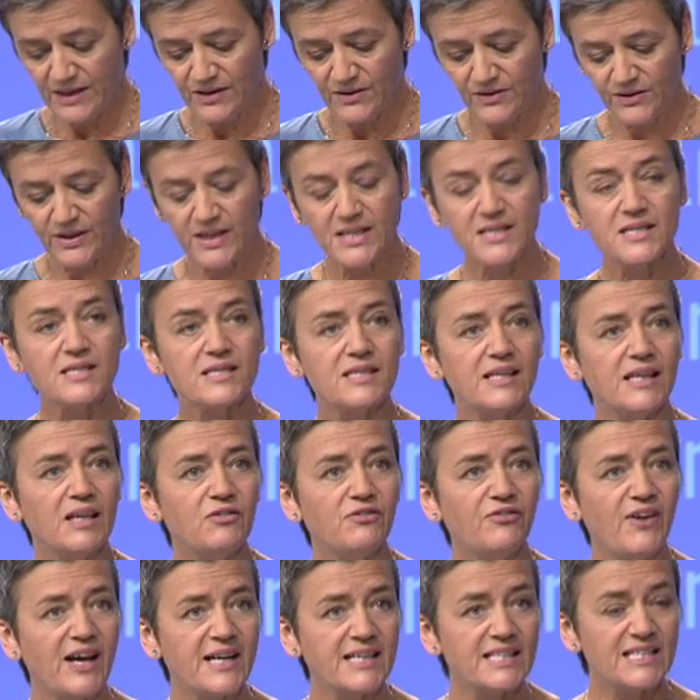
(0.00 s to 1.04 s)
This
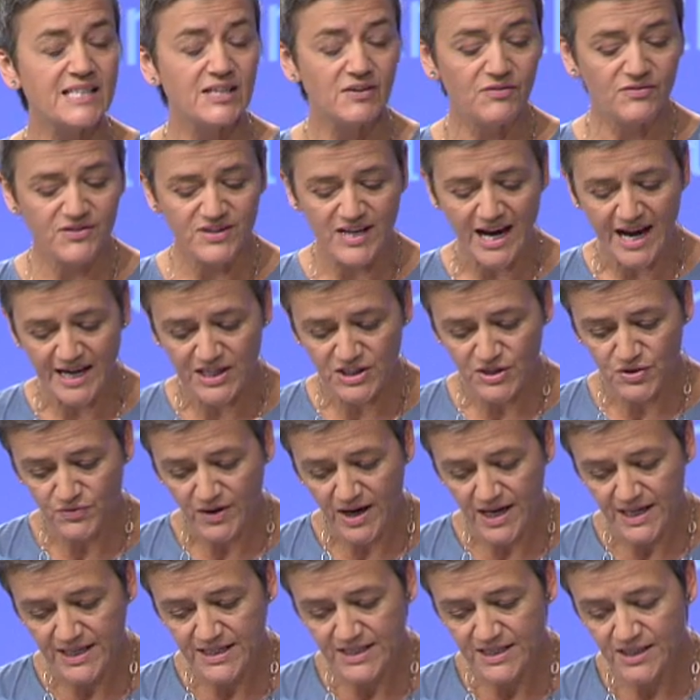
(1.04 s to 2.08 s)
effective tax
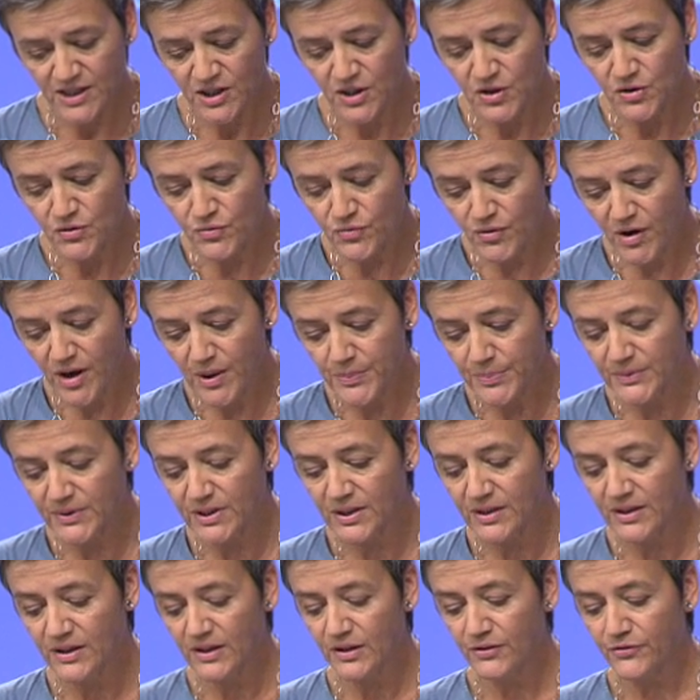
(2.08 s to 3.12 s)
rate
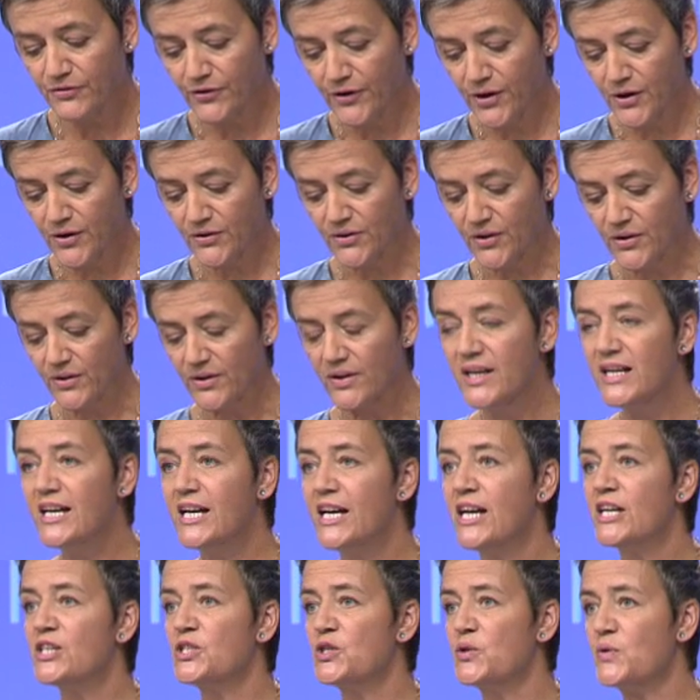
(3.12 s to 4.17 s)
dropped further
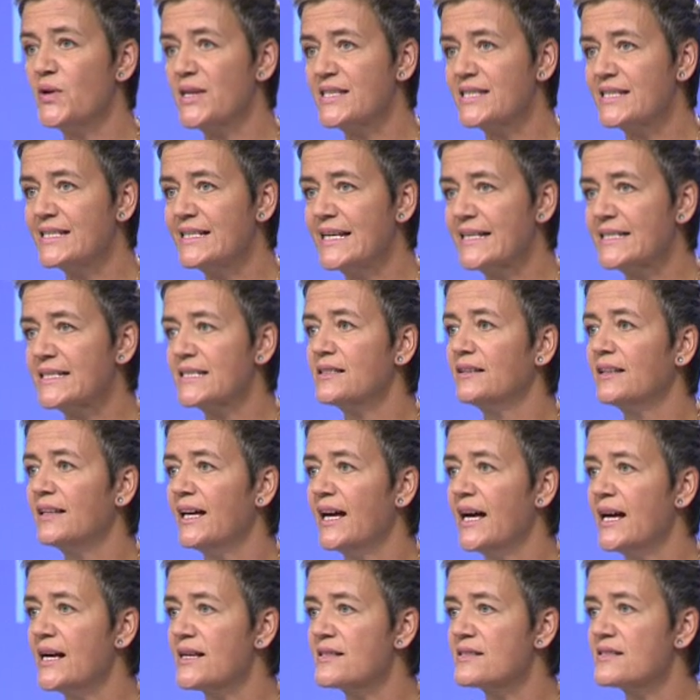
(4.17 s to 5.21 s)
to as little
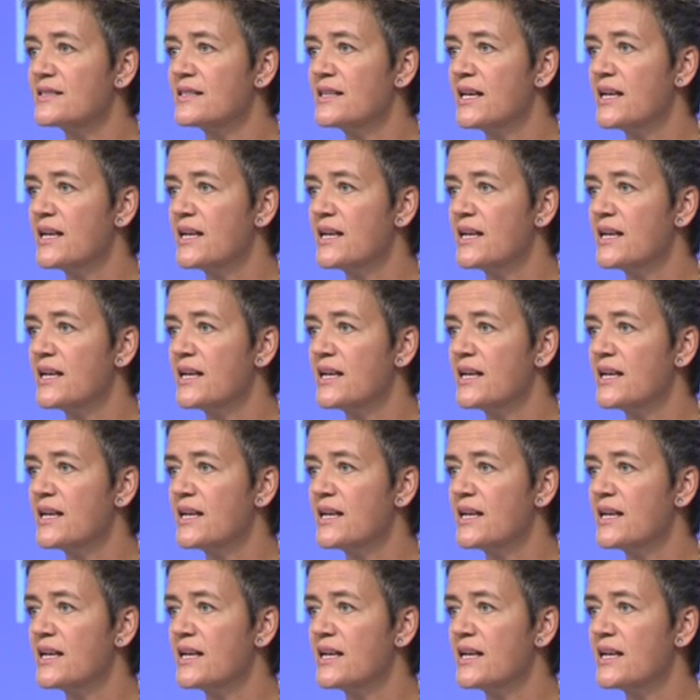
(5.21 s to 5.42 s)
as